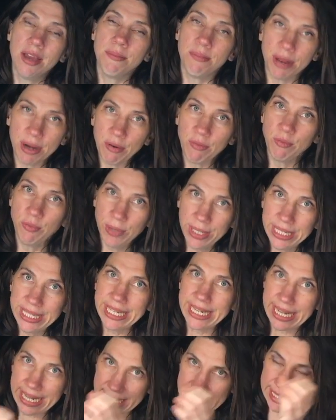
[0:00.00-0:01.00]
but it
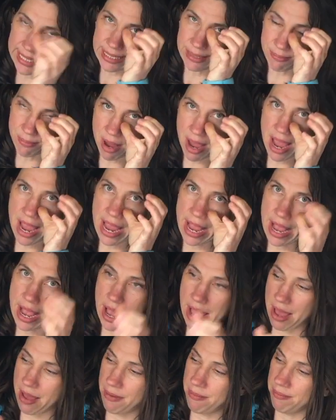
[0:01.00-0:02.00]
really is my
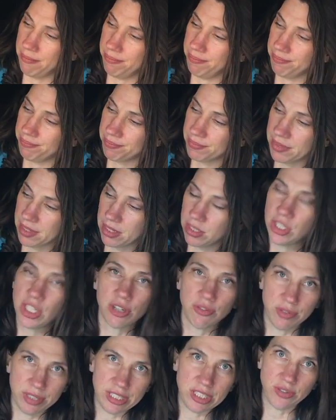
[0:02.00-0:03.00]

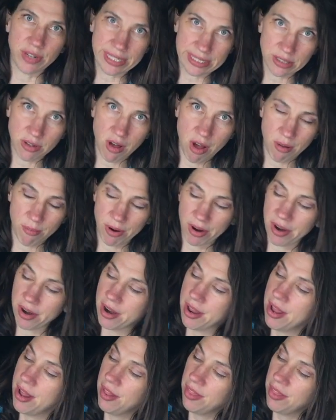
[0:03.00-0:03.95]
children's stress calmer.